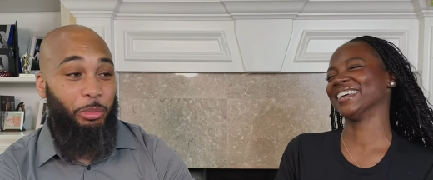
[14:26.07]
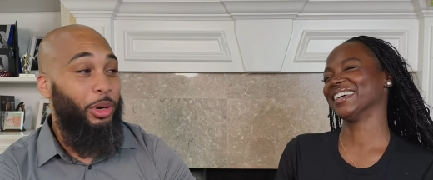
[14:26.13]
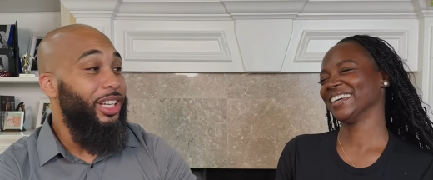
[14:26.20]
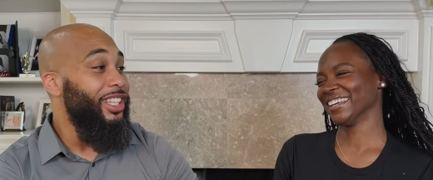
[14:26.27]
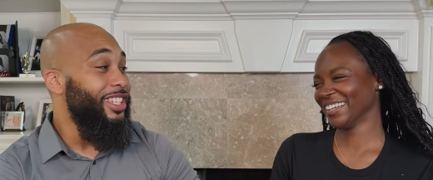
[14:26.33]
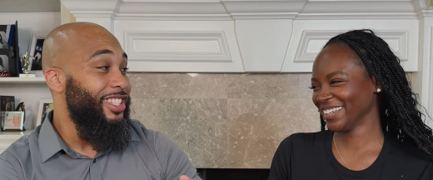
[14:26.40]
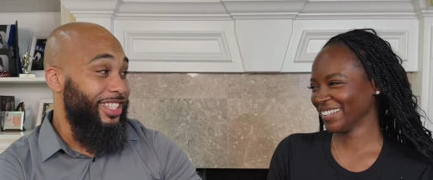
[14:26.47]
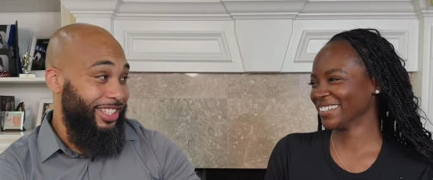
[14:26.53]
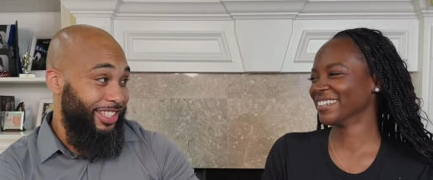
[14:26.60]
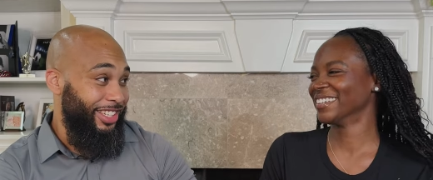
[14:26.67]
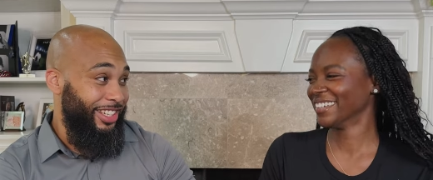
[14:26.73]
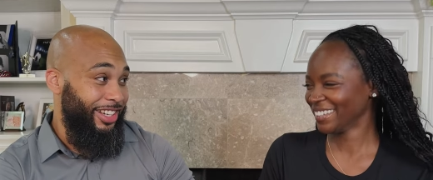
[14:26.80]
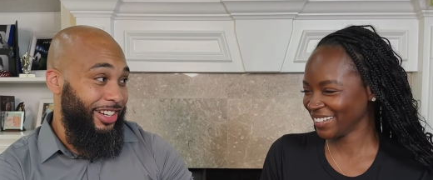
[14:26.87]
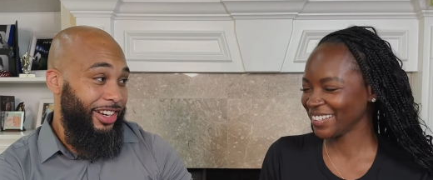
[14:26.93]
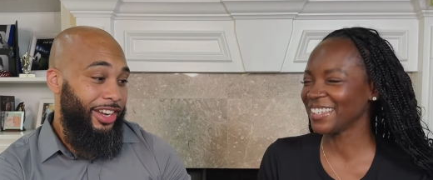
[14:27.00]
Speaker 1: but it's in
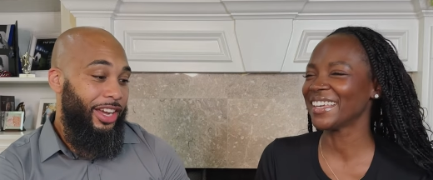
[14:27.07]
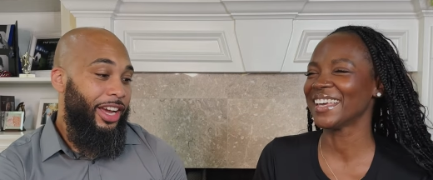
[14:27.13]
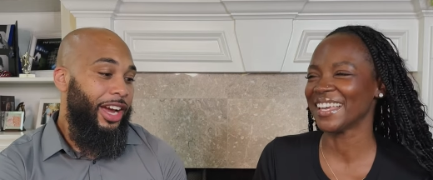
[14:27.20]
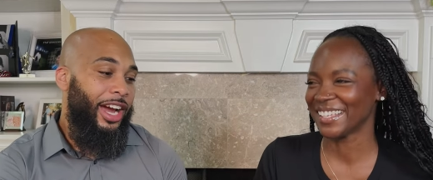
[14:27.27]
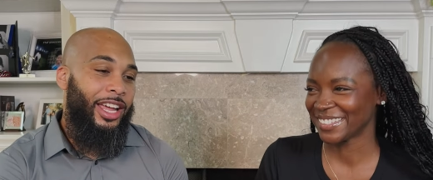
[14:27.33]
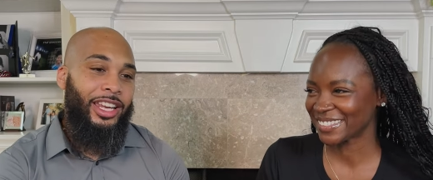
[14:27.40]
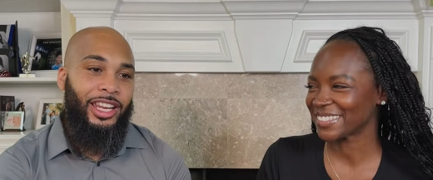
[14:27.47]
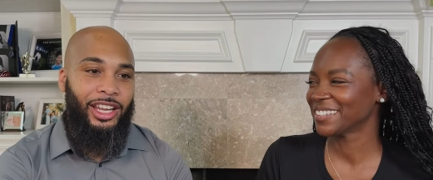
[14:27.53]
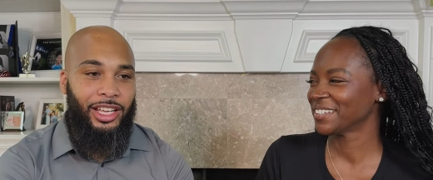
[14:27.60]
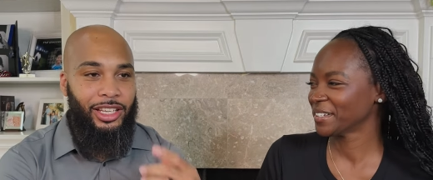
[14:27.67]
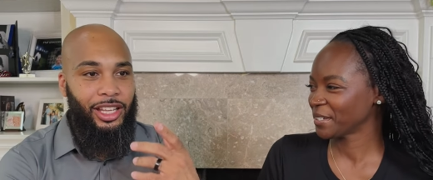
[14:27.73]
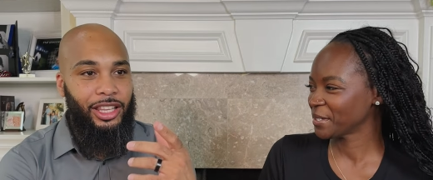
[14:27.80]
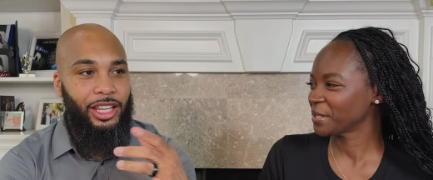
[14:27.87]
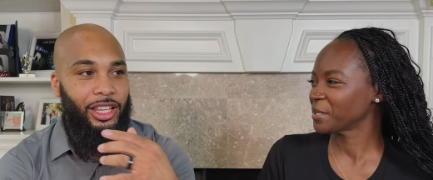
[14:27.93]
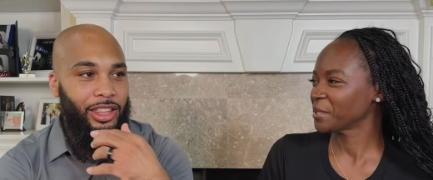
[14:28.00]
there. Yeah. And then
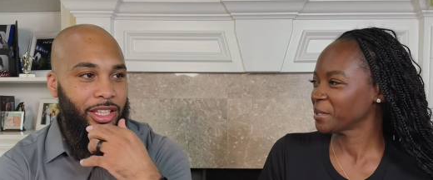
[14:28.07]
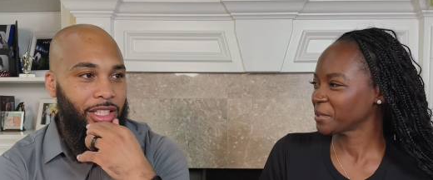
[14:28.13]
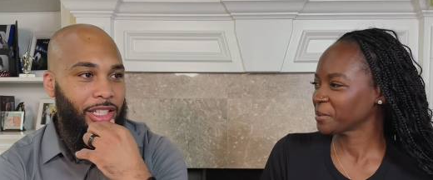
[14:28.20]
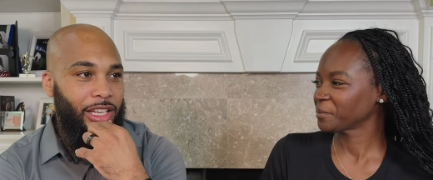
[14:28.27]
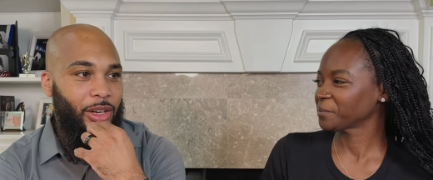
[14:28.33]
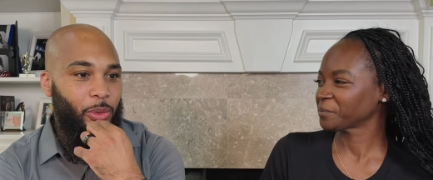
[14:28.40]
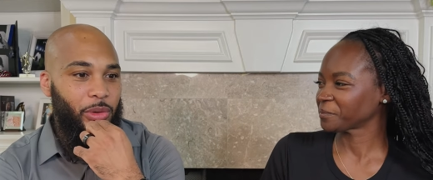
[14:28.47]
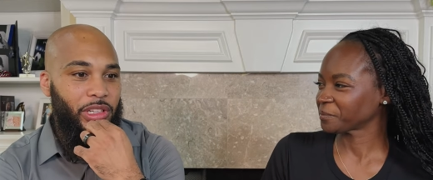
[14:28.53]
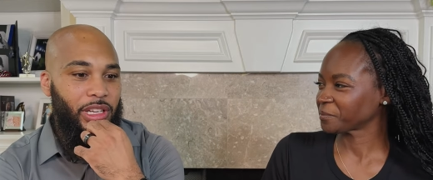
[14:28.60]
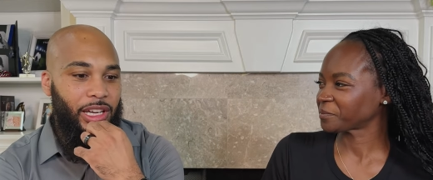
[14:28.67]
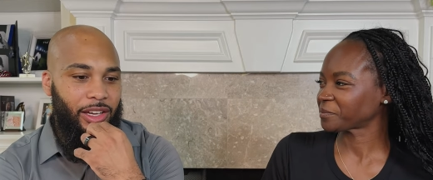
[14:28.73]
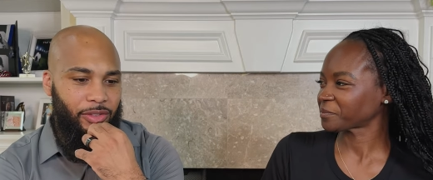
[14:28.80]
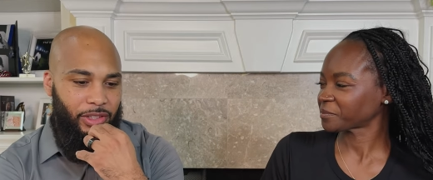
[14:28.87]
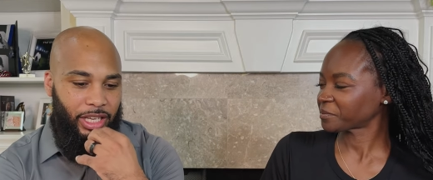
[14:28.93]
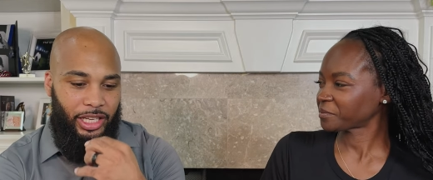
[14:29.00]
another thing that we have,
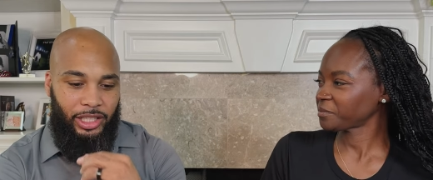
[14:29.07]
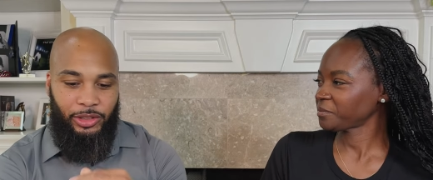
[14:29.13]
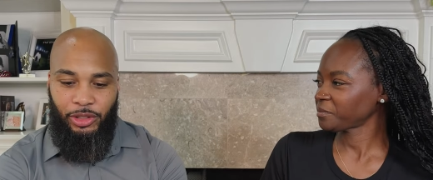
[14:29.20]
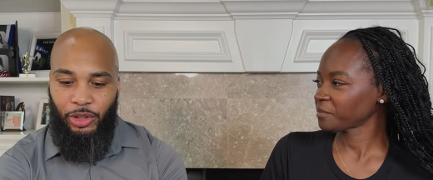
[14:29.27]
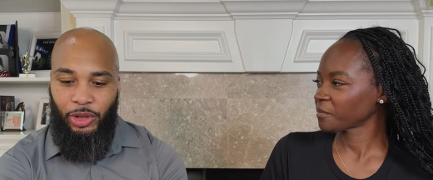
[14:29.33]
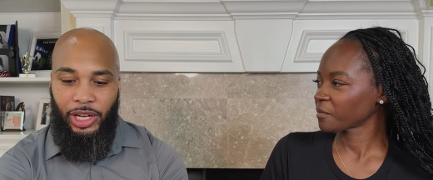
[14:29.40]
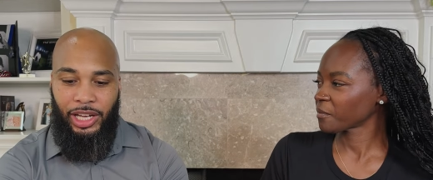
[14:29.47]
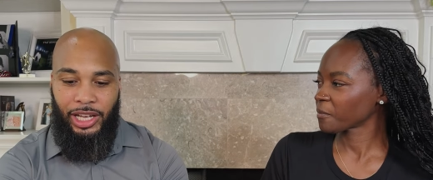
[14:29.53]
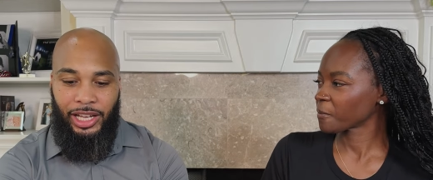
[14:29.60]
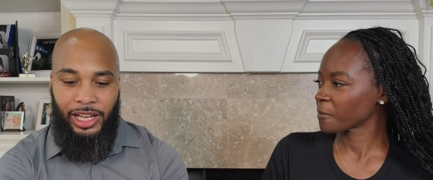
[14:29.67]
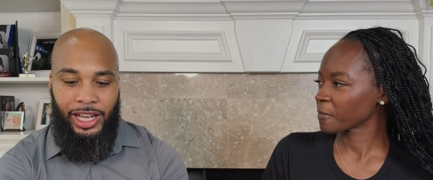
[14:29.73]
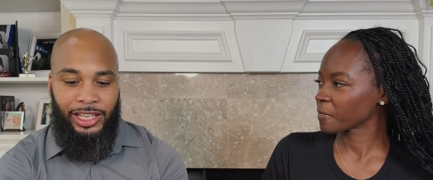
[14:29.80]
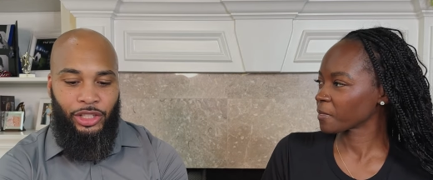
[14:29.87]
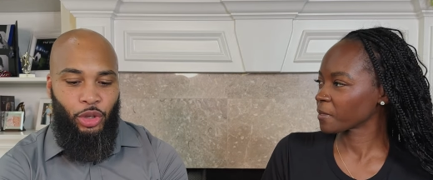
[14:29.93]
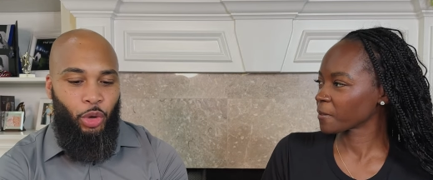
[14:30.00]
like you know, I, I
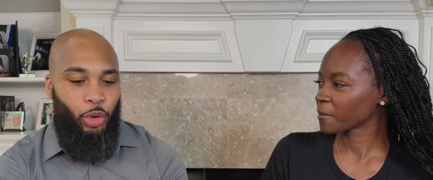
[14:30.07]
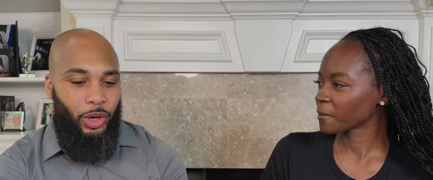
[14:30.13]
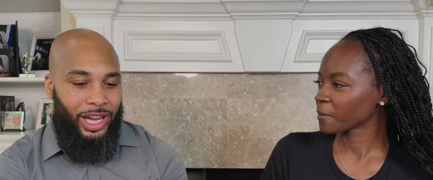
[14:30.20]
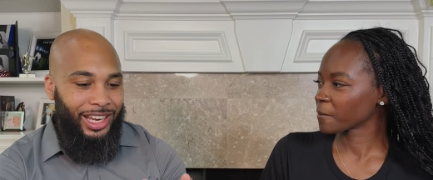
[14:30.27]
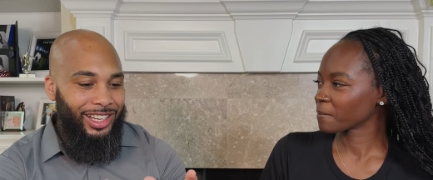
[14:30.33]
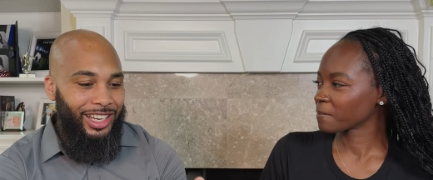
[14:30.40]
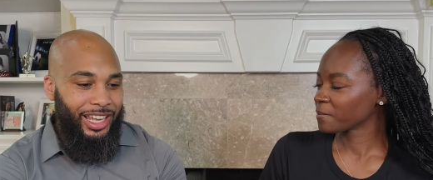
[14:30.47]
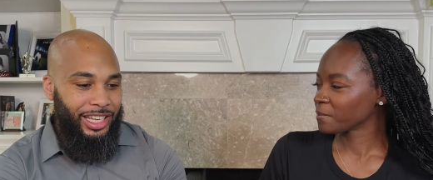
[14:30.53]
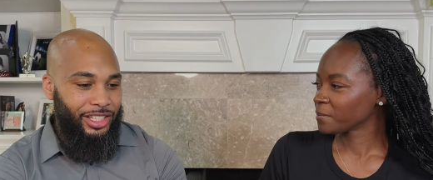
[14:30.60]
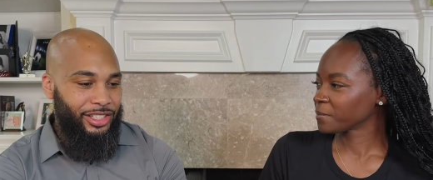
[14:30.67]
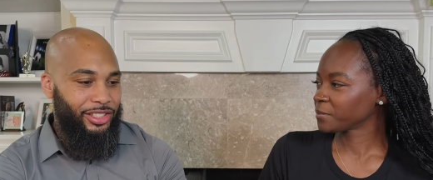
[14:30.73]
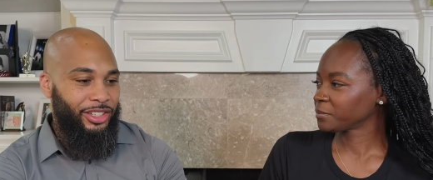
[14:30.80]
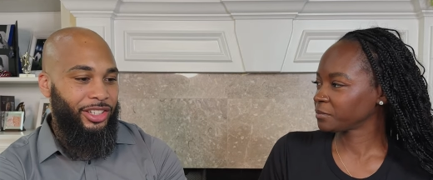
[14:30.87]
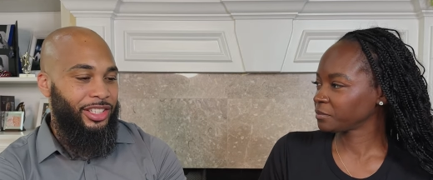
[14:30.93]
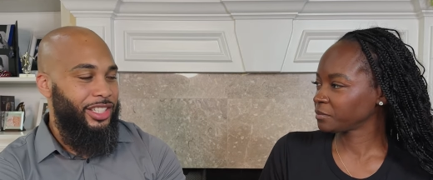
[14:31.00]
know I like certain